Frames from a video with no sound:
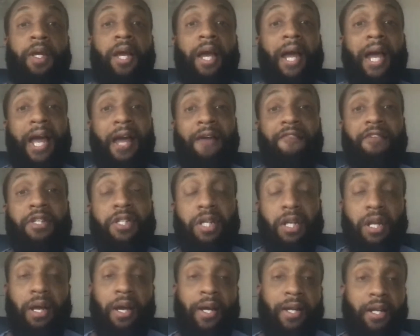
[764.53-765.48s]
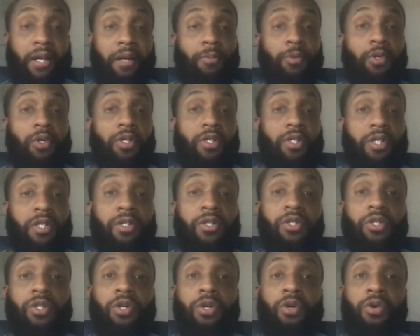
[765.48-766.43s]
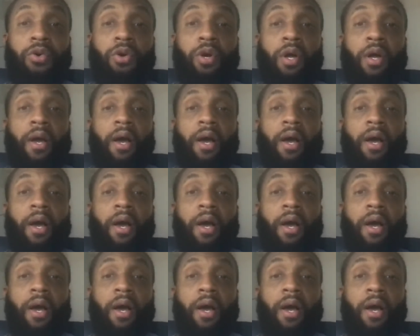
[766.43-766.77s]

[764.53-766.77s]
I have this client that I'm going to send to you.